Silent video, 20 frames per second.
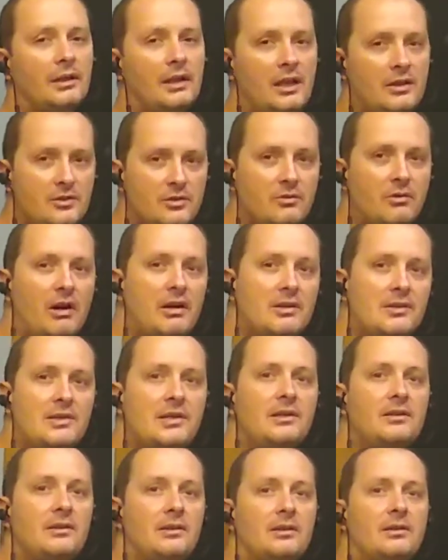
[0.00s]
let's try to
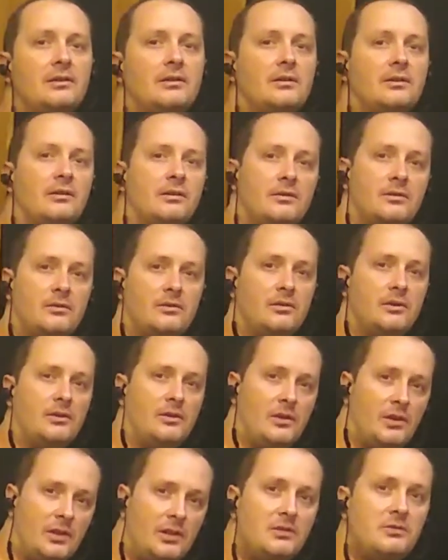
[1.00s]
see
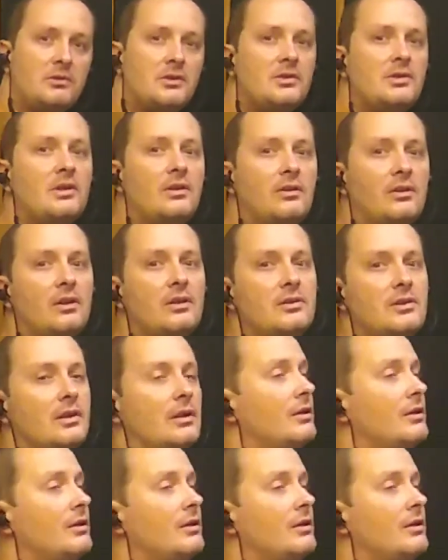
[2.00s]
the interesting things